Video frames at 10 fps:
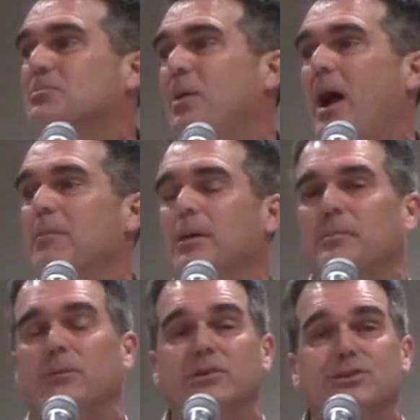
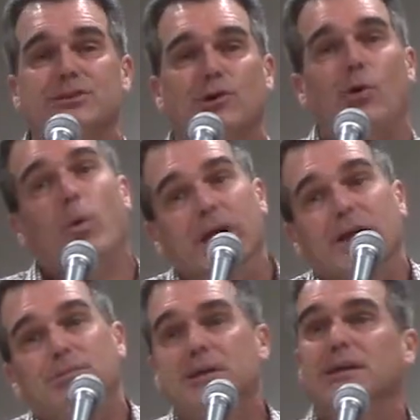problem and we just
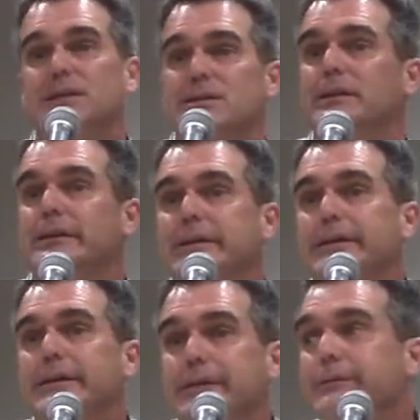quit because
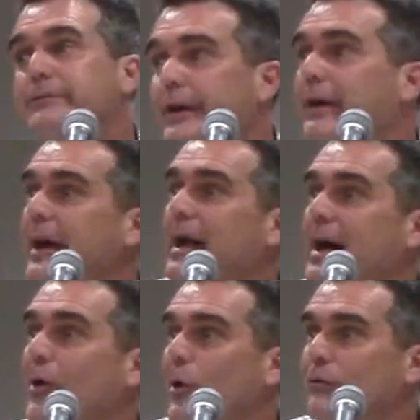couldn't figure out
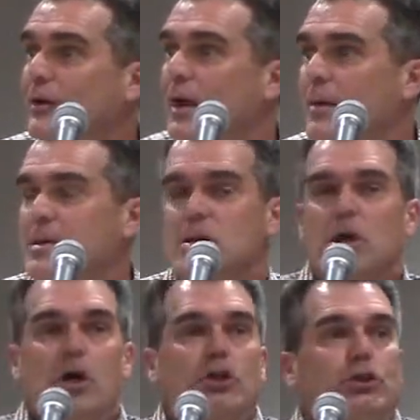how to overcome it.
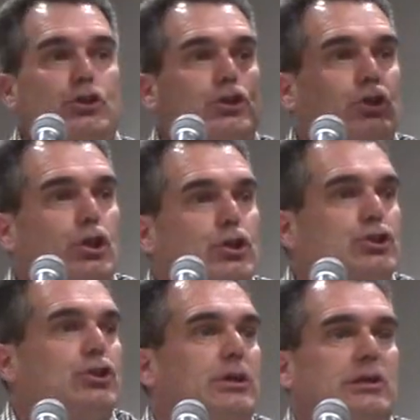The
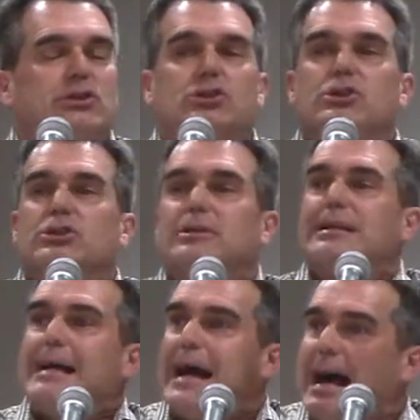church is
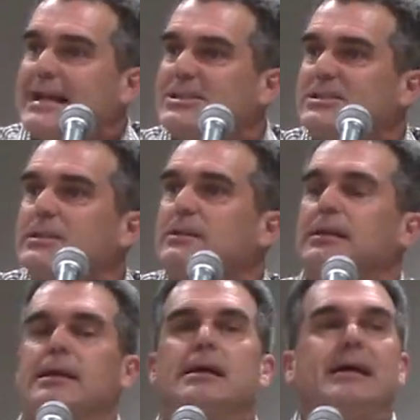just
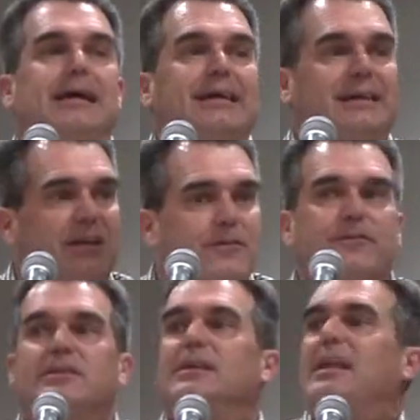constantly
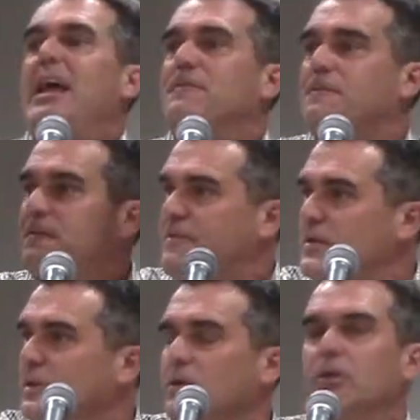gifted and
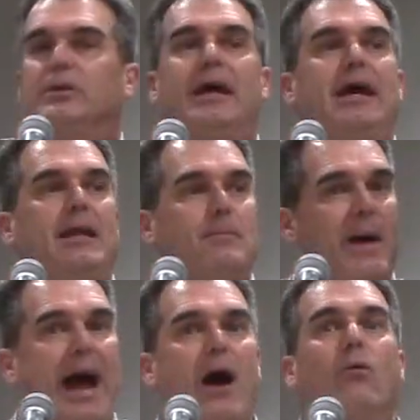filled and
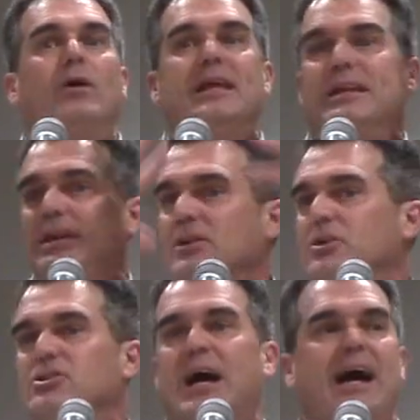empowered and
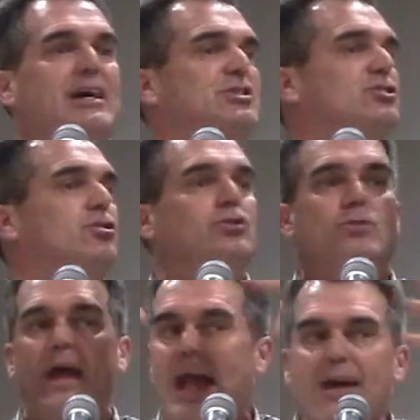energized to
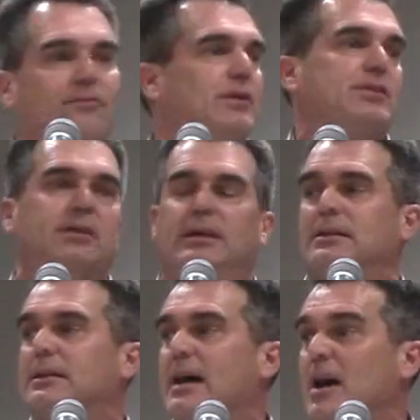do
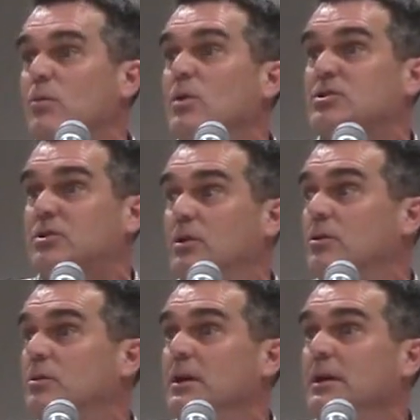everything that God wants to
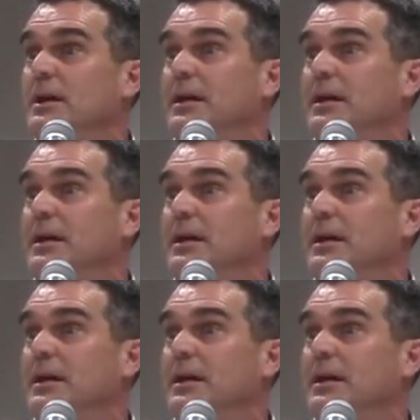do